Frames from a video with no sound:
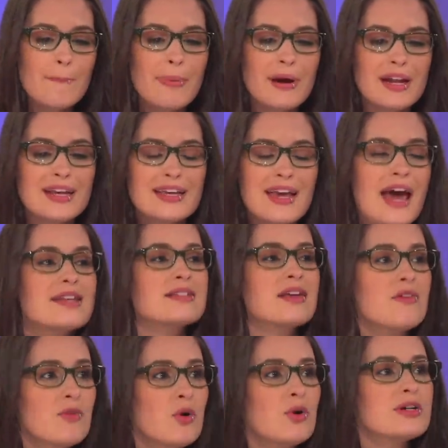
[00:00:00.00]
But yes,
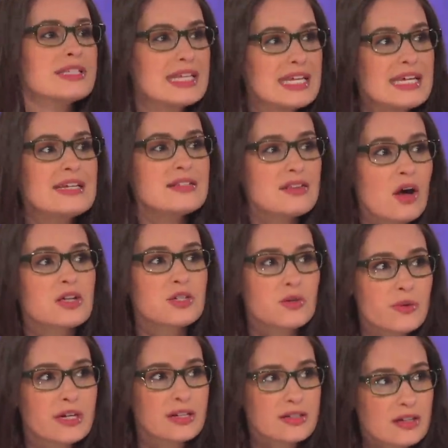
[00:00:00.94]
of course, he is
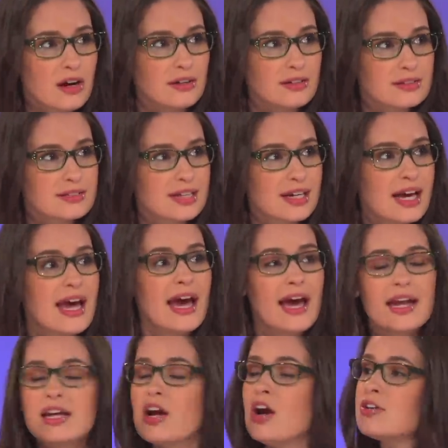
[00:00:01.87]
also an adult, mm-hmm.
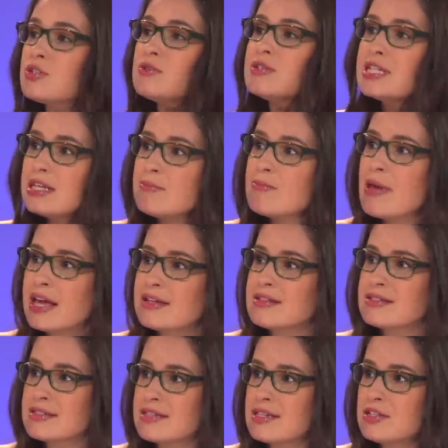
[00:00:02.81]
and he also did
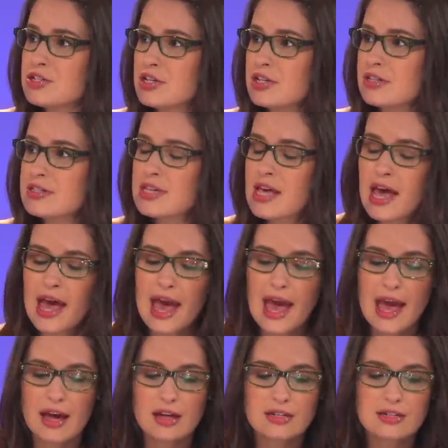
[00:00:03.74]
make decisions.
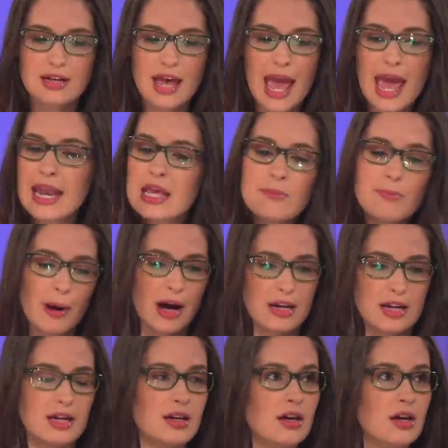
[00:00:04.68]
And
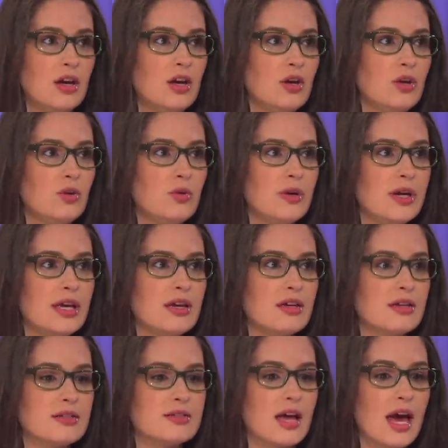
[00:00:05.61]
anybody who
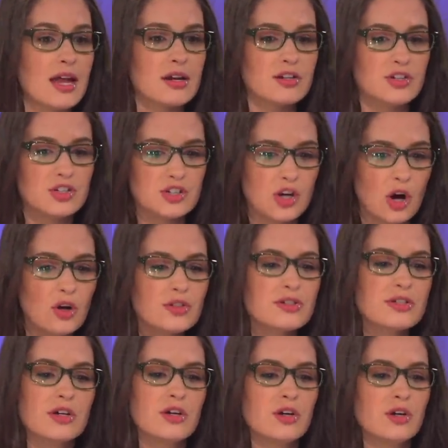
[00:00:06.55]
is an
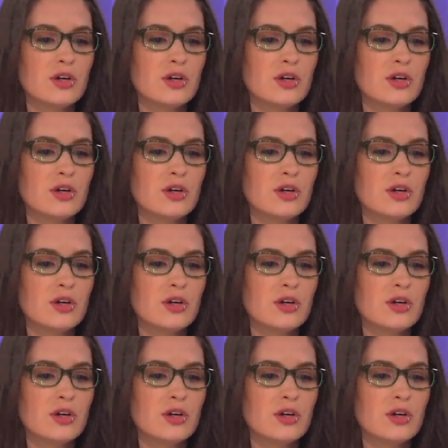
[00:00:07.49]
adult